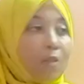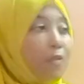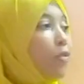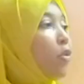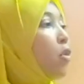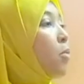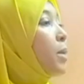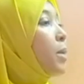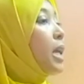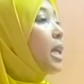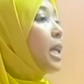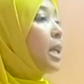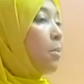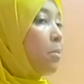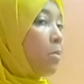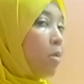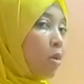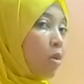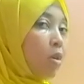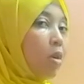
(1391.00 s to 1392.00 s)
forming
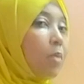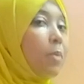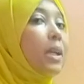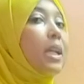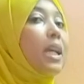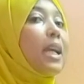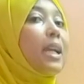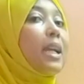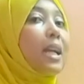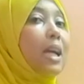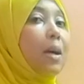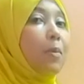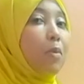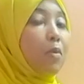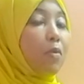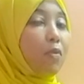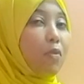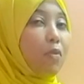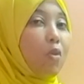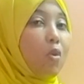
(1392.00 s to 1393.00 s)
hemoglobin and
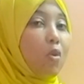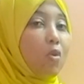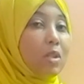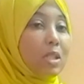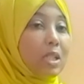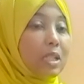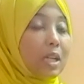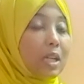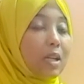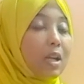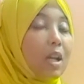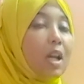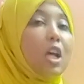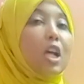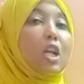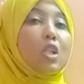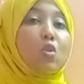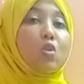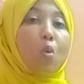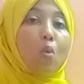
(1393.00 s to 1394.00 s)
carbon 4 oxide.
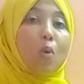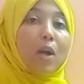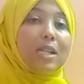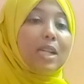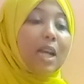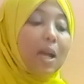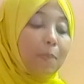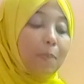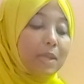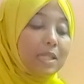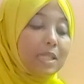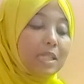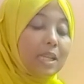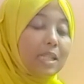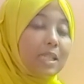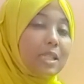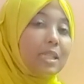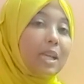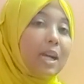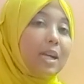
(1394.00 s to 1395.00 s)
So what happens
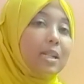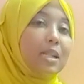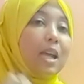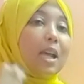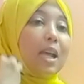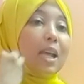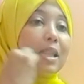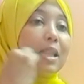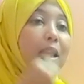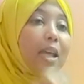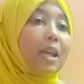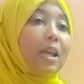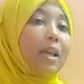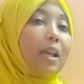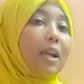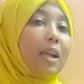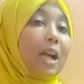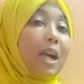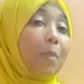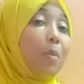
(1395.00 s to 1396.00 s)
is that
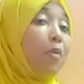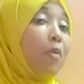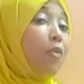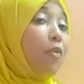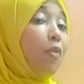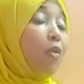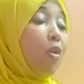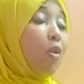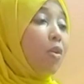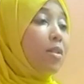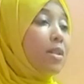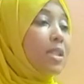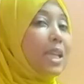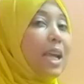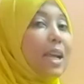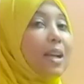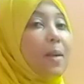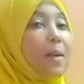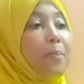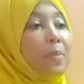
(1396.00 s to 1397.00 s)
the carbon 4
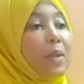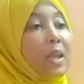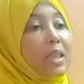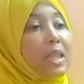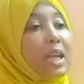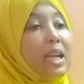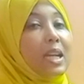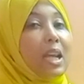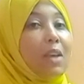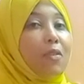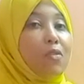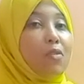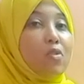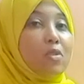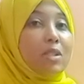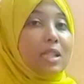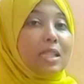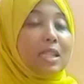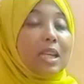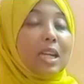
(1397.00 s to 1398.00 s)
oxide then
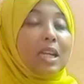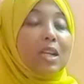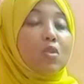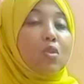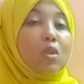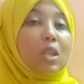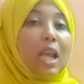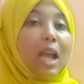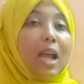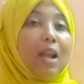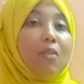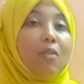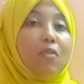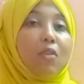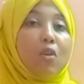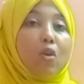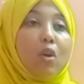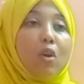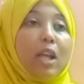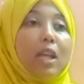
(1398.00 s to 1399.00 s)
diffuses into the
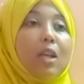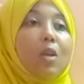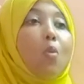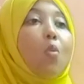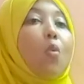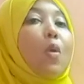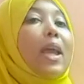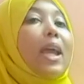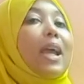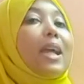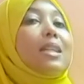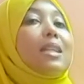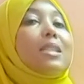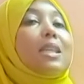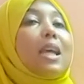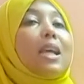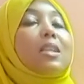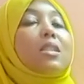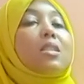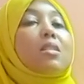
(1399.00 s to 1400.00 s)
alveoli where
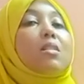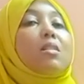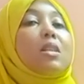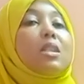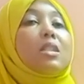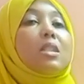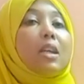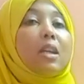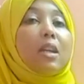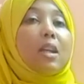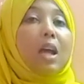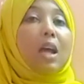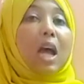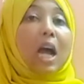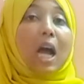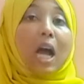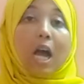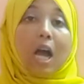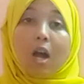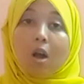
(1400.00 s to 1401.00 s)
it's excreted.
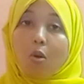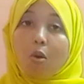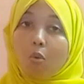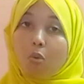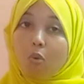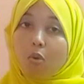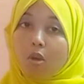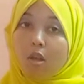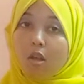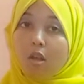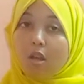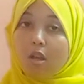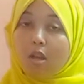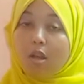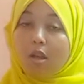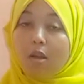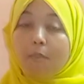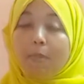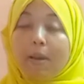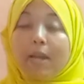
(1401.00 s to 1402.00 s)
How?
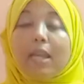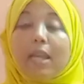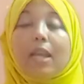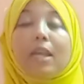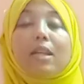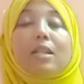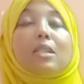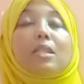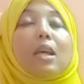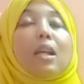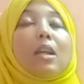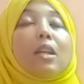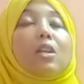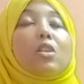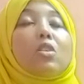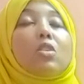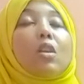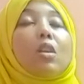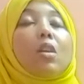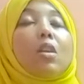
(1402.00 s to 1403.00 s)
By
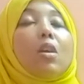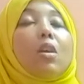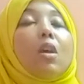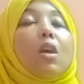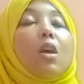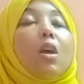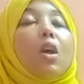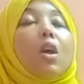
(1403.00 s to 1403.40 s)
exhalation.